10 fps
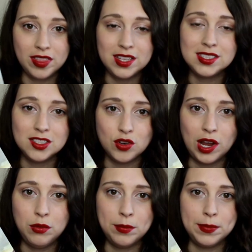then this is a
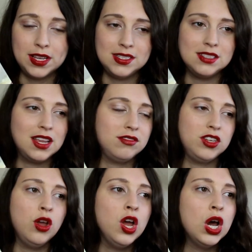great one because it gives
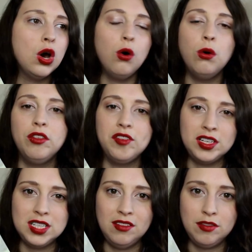you all the
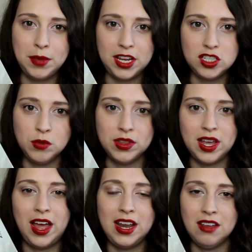vital information
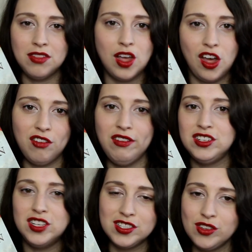without any of the guff.
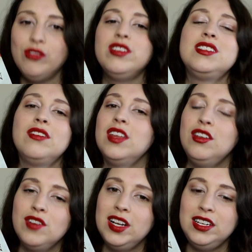It's just all the stuff that
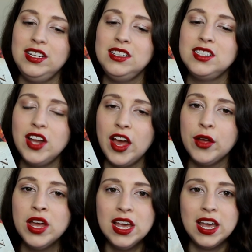you really need to
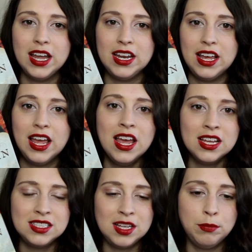know in a
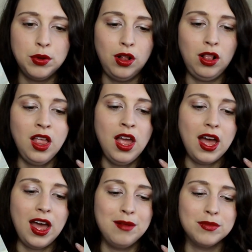simple,
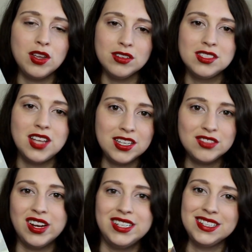
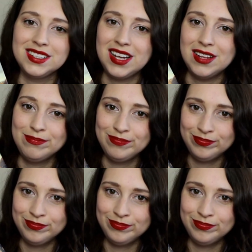concise writing style.